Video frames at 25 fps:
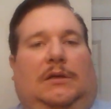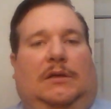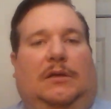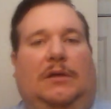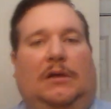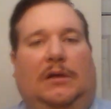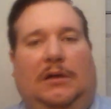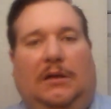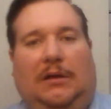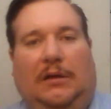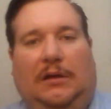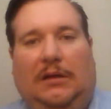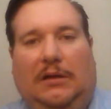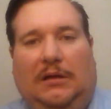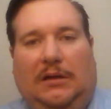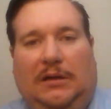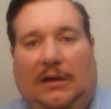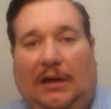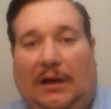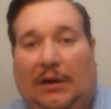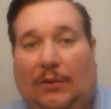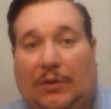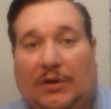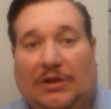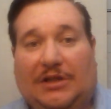
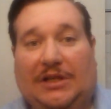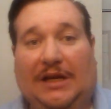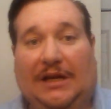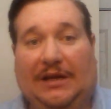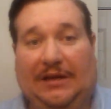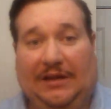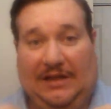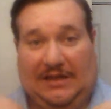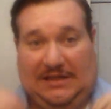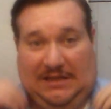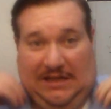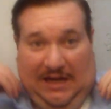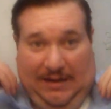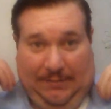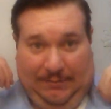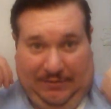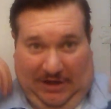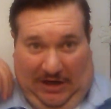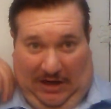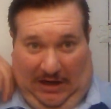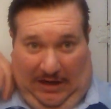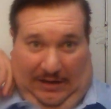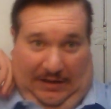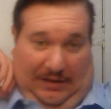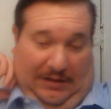I will tell you this, I am
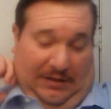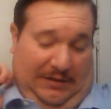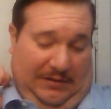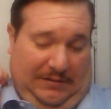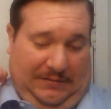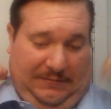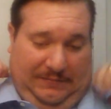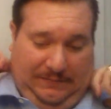tired.